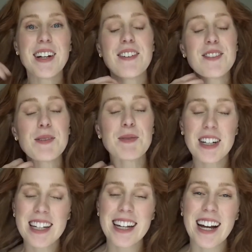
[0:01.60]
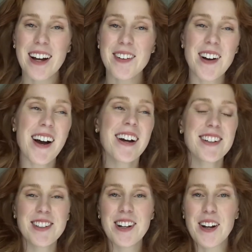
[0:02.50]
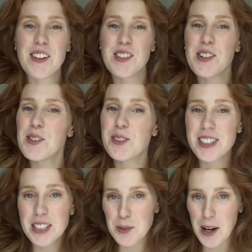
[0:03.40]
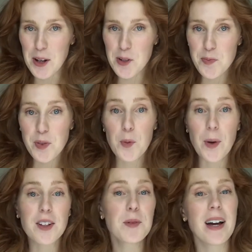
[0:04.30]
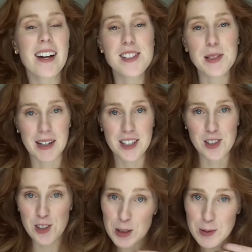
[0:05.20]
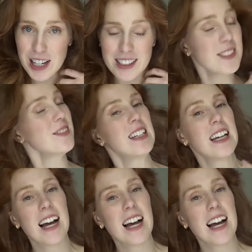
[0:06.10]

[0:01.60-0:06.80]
everybody, how are you? I hope you're all really well. Welcome back to my YouTube channel.